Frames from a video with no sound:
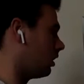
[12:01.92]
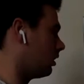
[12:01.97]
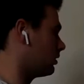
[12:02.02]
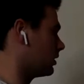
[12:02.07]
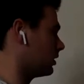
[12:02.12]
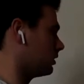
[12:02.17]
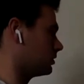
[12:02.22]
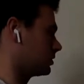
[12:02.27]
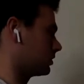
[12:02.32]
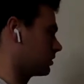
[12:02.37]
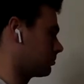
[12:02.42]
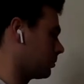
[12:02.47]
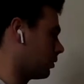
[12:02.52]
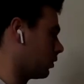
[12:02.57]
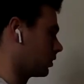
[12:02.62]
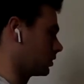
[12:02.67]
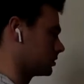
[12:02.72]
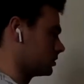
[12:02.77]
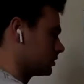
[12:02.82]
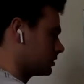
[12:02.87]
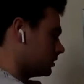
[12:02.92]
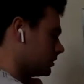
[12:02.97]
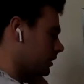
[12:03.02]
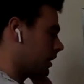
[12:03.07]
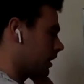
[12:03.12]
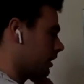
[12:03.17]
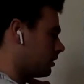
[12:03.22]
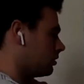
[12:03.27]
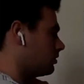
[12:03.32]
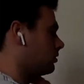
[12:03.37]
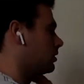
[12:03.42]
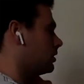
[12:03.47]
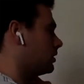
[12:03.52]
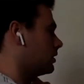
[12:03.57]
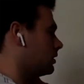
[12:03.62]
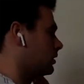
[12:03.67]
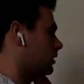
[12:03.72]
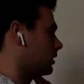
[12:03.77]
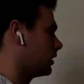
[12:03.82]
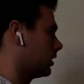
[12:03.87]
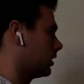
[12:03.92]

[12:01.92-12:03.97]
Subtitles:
All those are important to know.